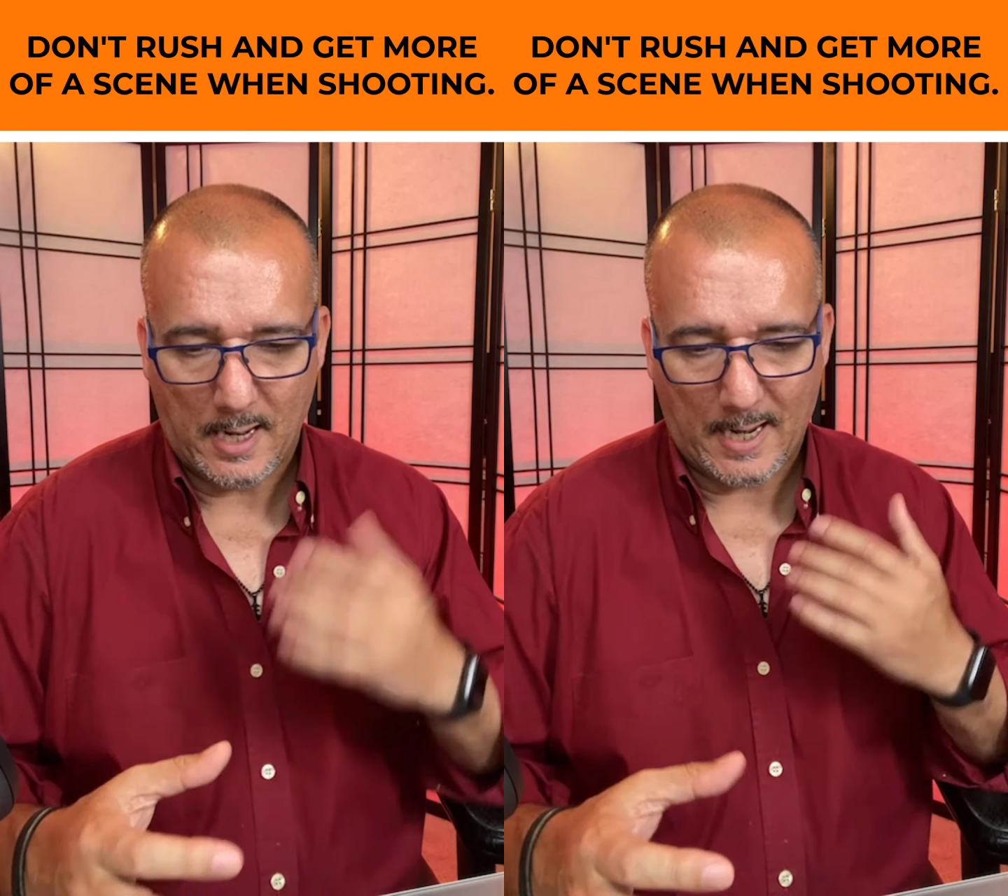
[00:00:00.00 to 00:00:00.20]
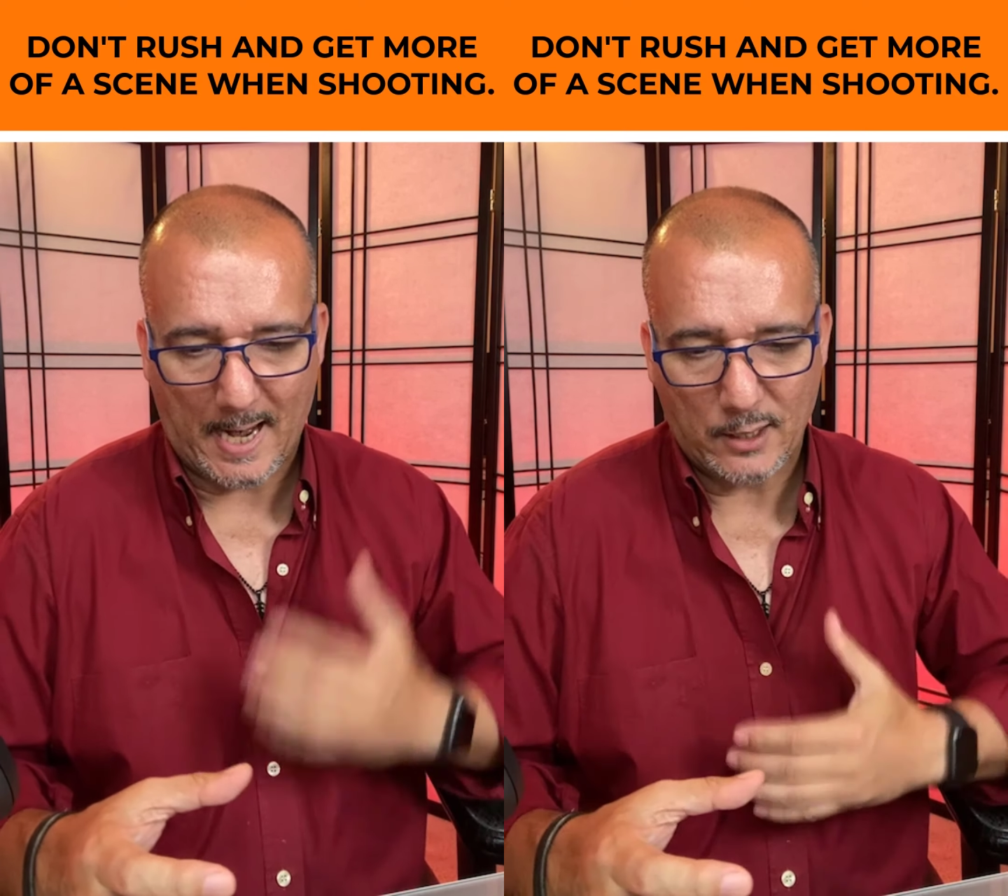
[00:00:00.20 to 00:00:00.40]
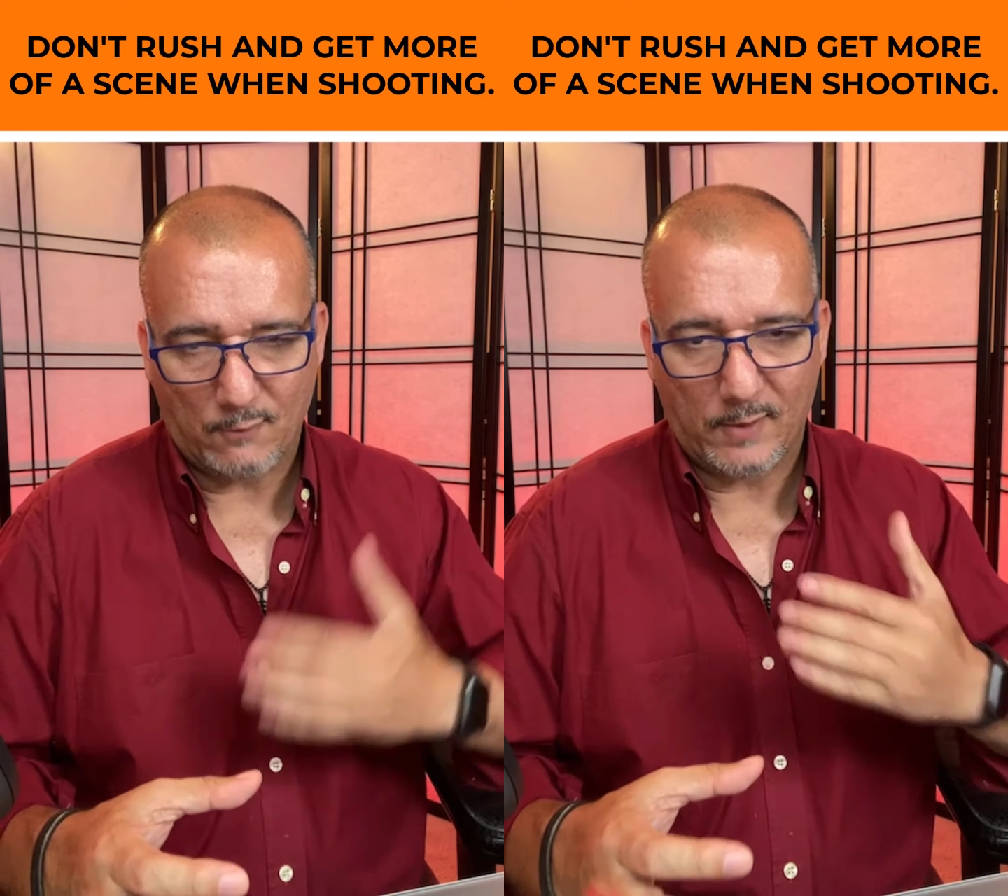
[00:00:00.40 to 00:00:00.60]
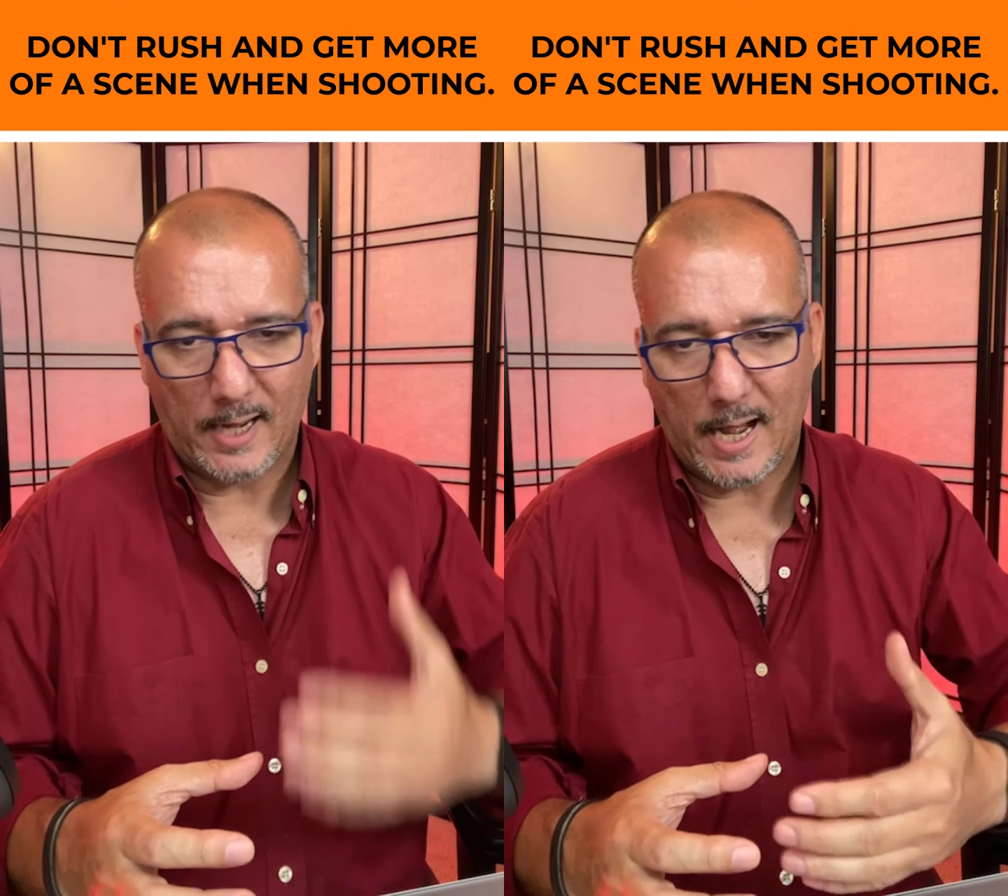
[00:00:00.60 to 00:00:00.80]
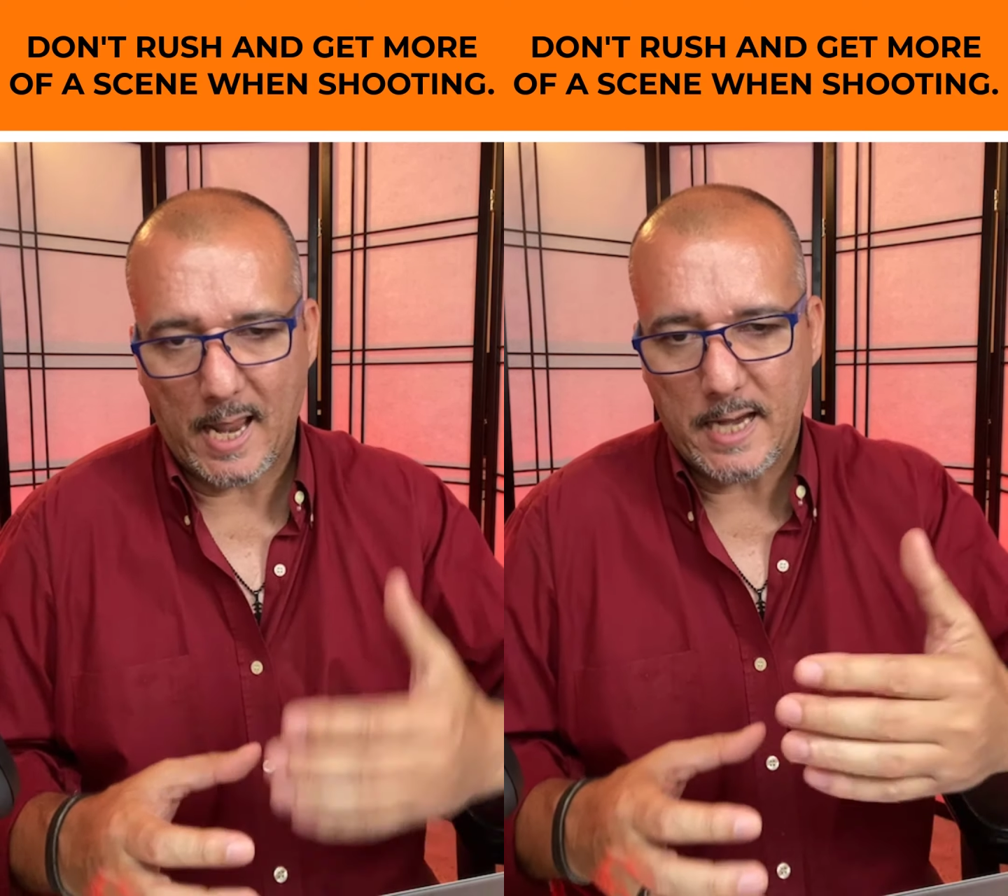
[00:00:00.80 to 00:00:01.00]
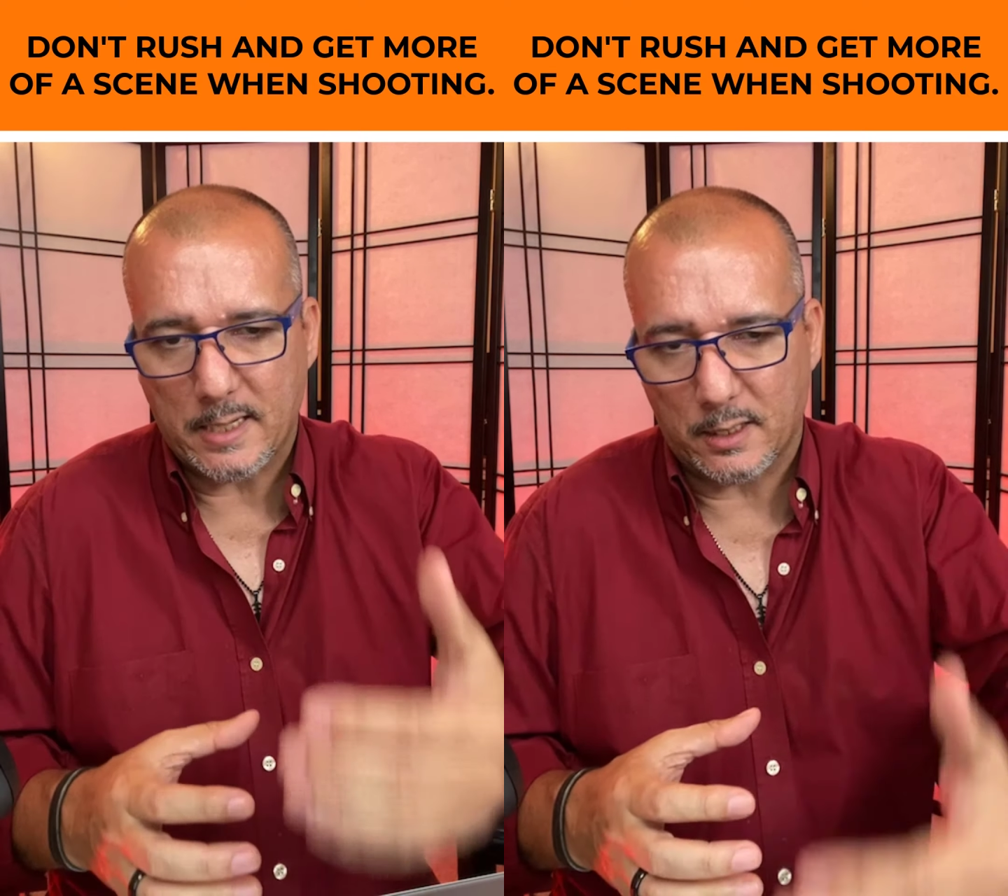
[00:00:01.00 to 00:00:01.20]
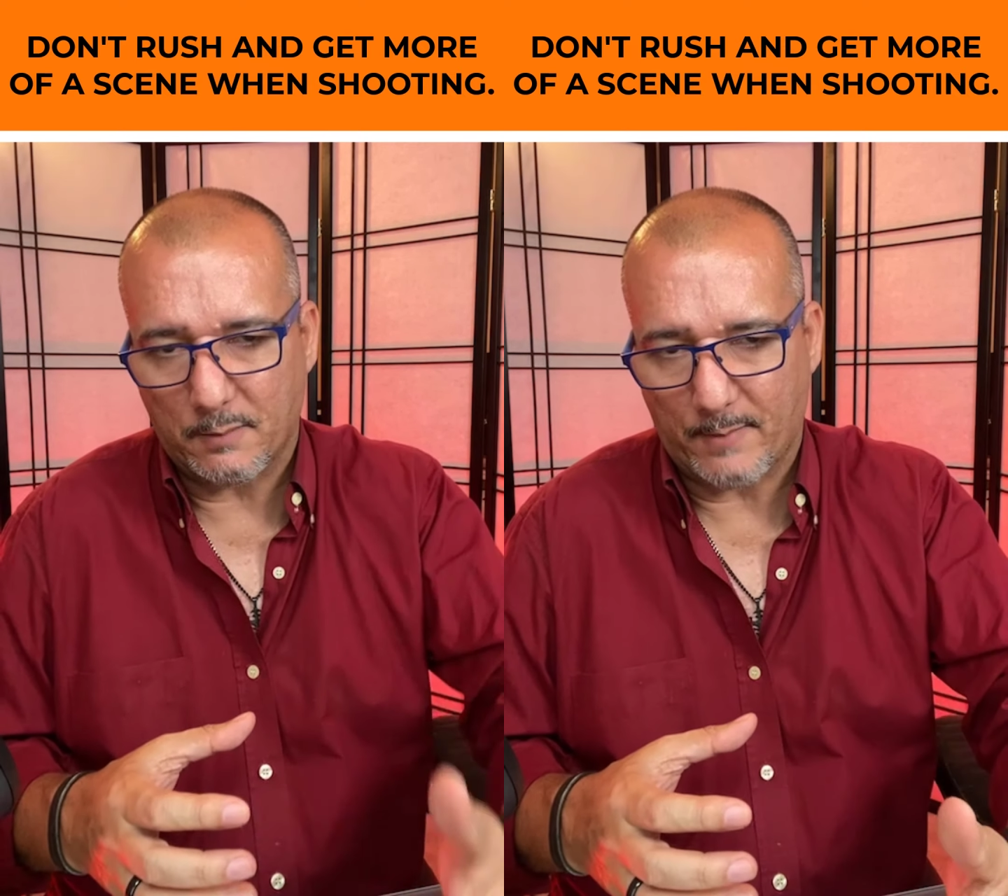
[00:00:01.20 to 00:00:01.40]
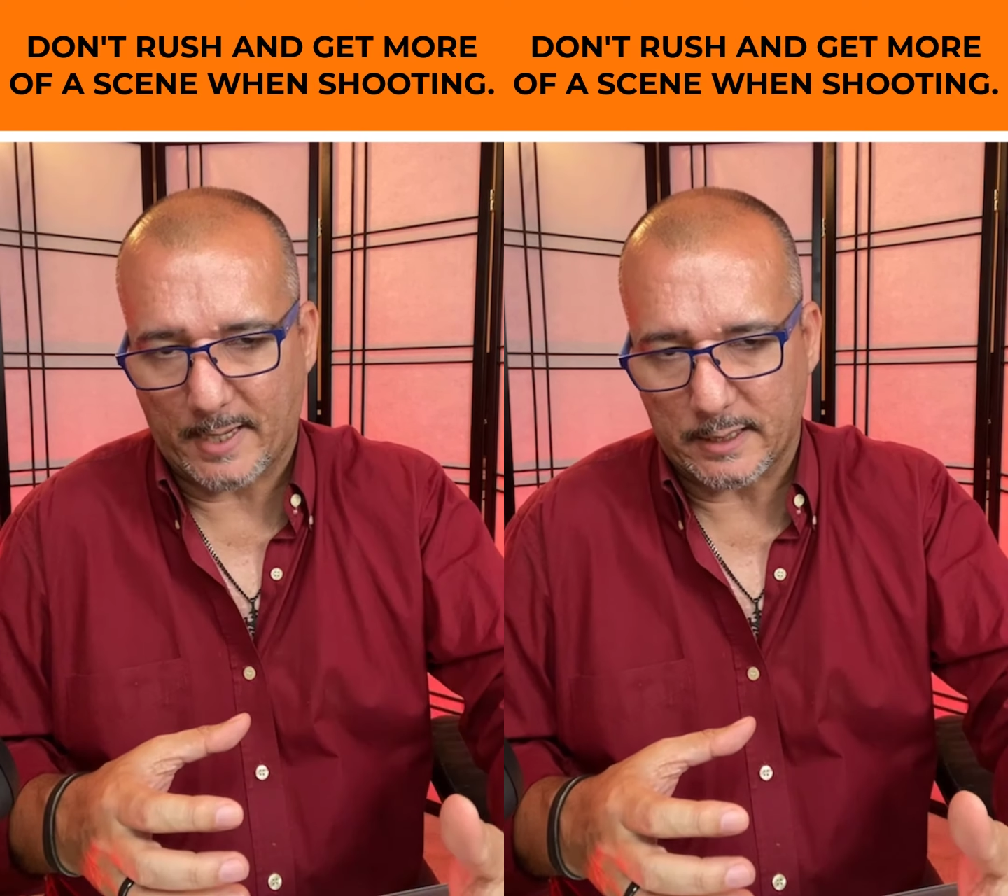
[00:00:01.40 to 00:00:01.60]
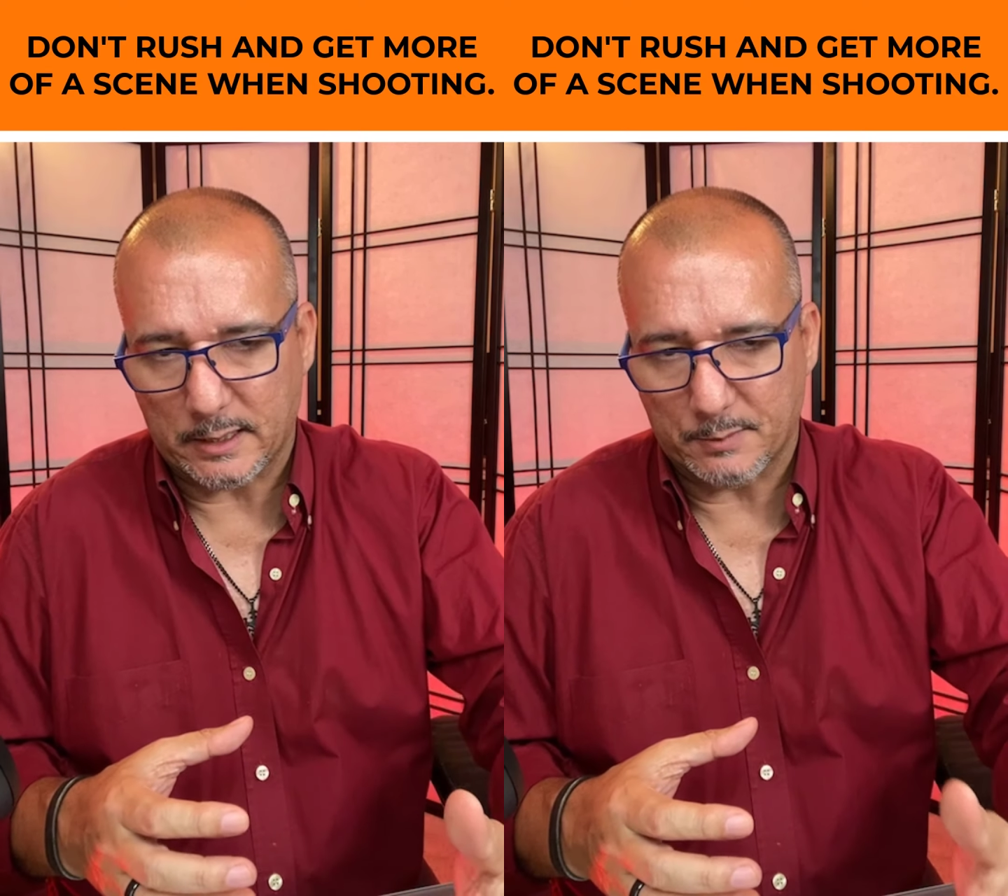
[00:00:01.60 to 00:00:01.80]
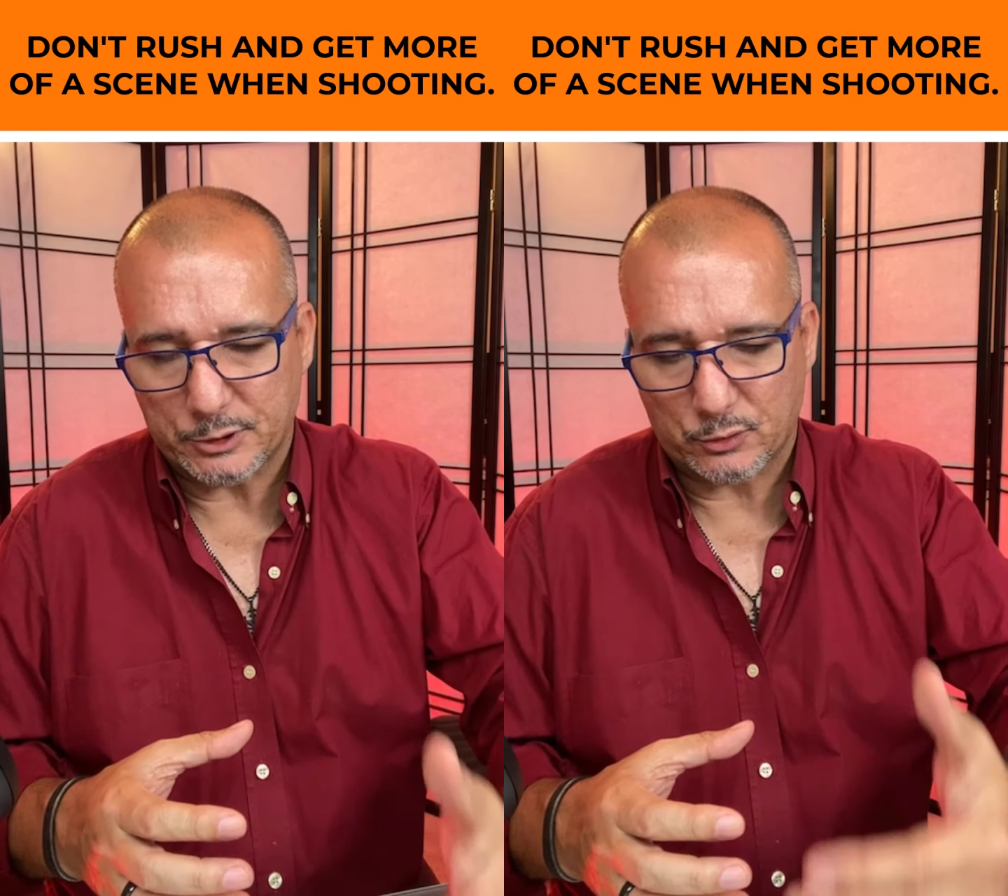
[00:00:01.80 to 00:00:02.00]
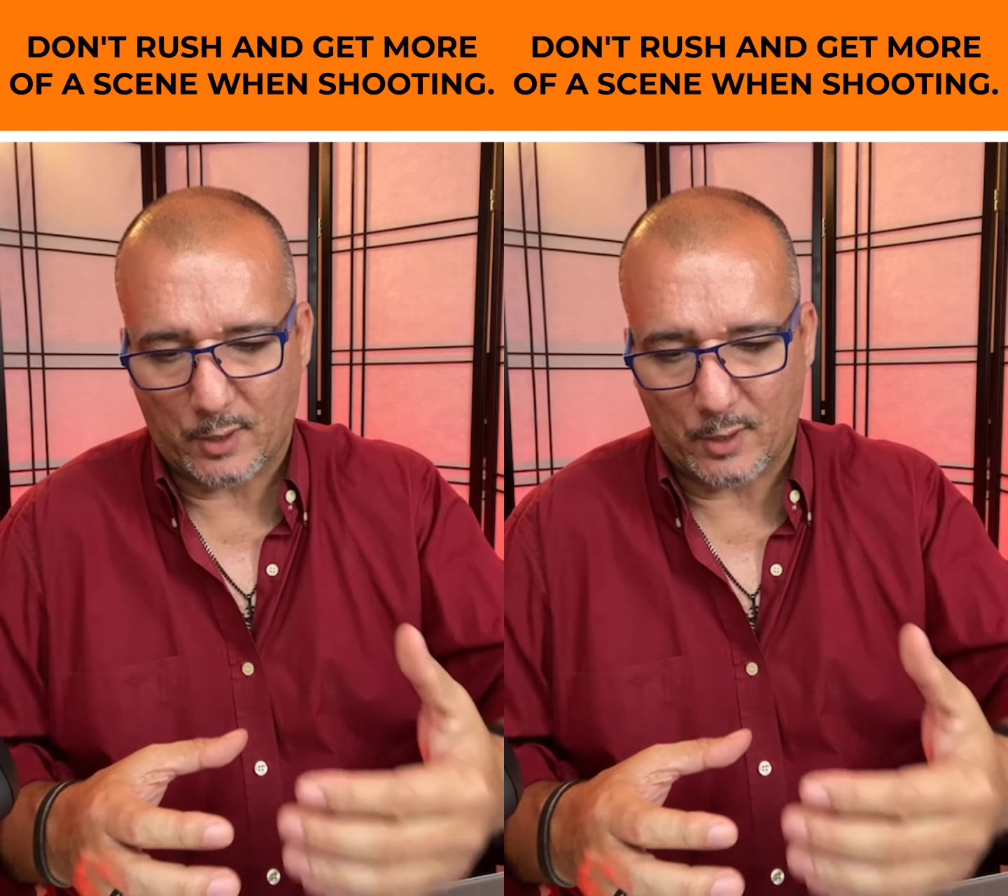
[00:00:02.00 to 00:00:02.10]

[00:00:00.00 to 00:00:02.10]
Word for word: kind of layer my image,